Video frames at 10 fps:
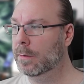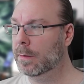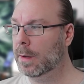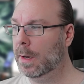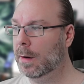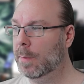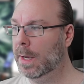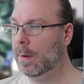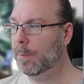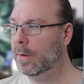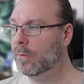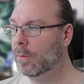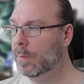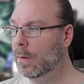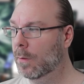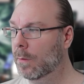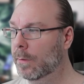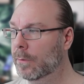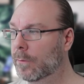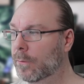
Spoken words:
And my epics should be orange.